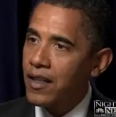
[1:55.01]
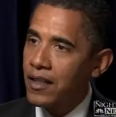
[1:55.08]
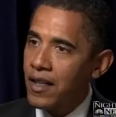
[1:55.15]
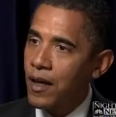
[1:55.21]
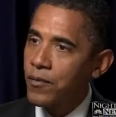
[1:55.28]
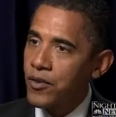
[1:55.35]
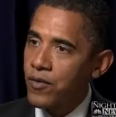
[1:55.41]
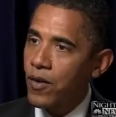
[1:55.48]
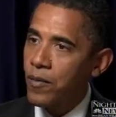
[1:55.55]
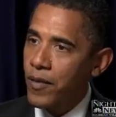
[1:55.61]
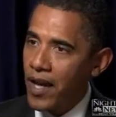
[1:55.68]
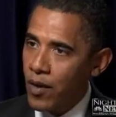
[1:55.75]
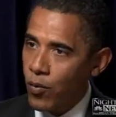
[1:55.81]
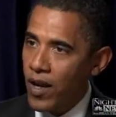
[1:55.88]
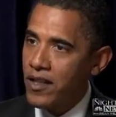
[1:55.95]
it comes from
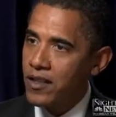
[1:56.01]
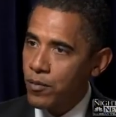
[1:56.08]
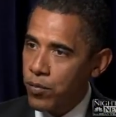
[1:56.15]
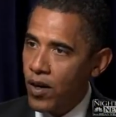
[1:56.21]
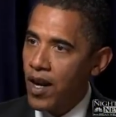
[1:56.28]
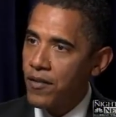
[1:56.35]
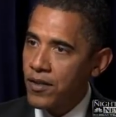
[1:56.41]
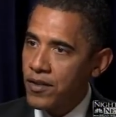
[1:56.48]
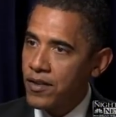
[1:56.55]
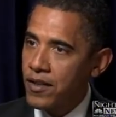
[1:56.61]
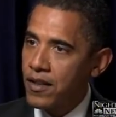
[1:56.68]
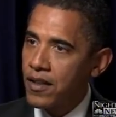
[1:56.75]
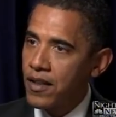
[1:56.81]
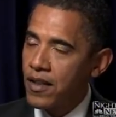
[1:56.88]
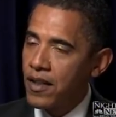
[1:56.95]
a right to
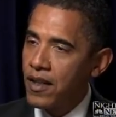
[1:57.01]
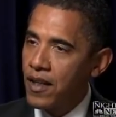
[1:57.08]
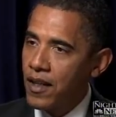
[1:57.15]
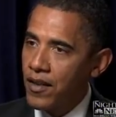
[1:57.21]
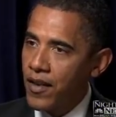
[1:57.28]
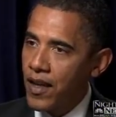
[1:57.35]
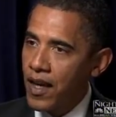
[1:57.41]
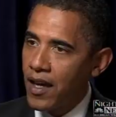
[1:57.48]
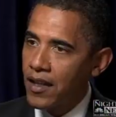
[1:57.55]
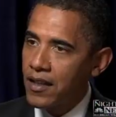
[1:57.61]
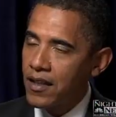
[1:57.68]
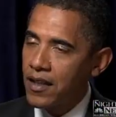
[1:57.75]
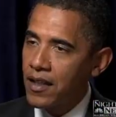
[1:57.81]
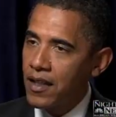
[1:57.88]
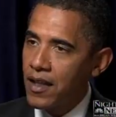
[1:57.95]
privacy that
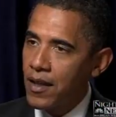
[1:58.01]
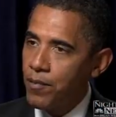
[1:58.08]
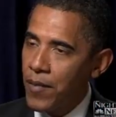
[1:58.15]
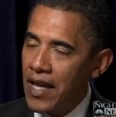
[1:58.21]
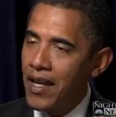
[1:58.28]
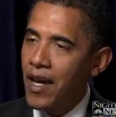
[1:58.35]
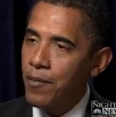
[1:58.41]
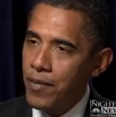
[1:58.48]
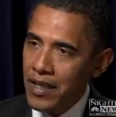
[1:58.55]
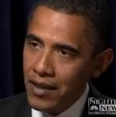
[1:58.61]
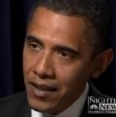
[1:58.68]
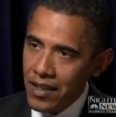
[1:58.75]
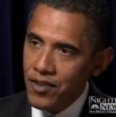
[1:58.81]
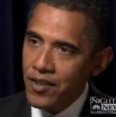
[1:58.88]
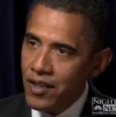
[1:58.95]
may not be
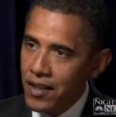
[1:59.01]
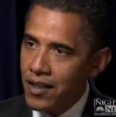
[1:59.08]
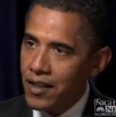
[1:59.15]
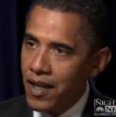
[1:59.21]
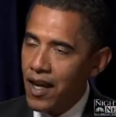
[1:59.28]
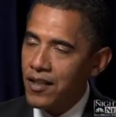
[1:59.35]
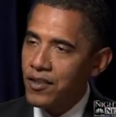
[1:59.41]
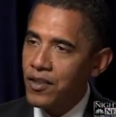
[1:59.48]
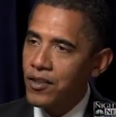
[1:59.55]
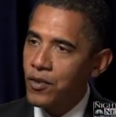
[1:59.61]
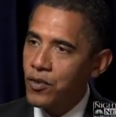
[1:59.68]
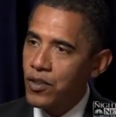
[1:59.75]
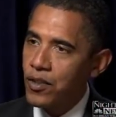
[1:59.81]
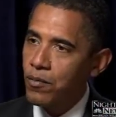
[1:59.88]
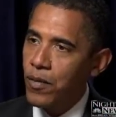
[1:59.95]
listed in the
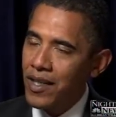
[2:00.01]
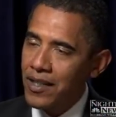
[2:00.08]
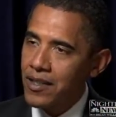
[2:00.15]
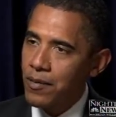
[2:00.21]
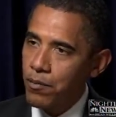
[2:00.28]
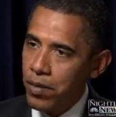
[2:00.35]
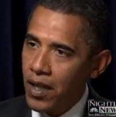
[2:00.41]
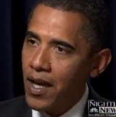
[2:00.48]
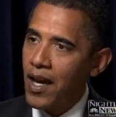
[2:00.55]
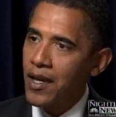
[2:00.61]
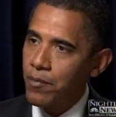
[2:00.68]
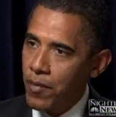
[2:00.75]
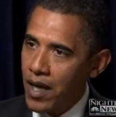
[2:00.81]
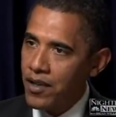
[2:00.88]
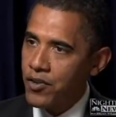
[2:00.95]
Constitution, but is
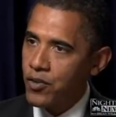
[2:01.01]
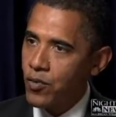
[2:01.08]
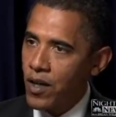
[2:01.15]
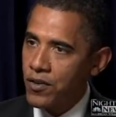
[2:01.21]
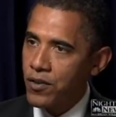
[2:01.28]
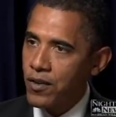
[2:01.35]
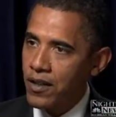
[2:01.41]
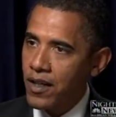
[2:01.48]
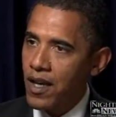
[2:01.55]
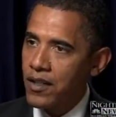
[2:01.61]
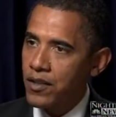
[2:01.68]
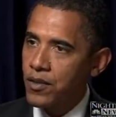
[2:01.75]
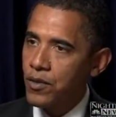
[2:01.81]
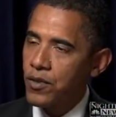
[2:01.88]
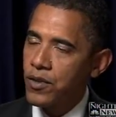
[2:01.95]
implied by the structure of the
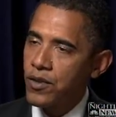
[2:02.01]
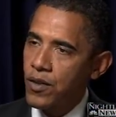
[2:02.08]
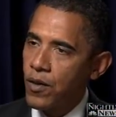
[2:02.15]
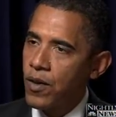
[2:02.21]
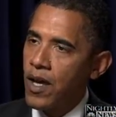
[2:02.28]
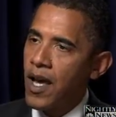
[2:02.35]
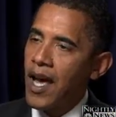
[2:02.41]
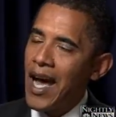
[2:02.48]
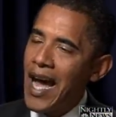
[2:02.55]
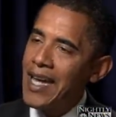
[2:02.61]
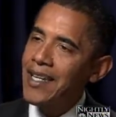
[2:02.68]
Constitution. So I